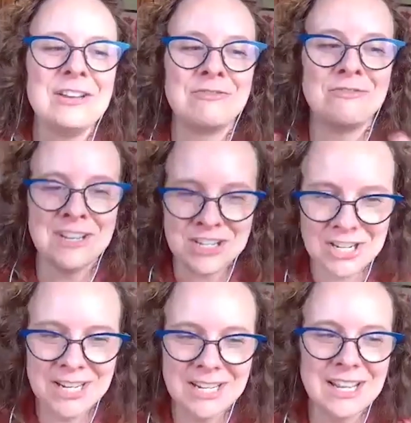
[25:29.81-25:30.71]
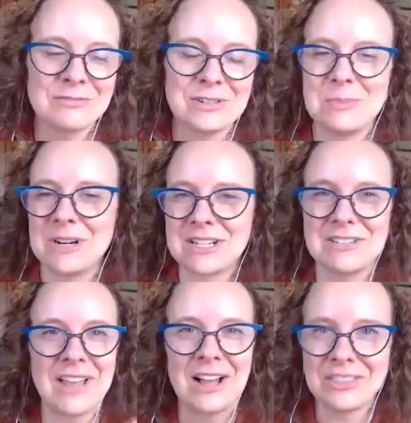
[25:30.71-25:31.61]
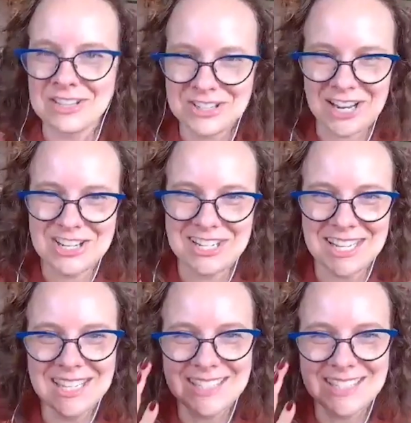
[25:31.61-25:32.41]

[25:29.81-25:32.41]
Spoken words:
vision of reproductive health and justice.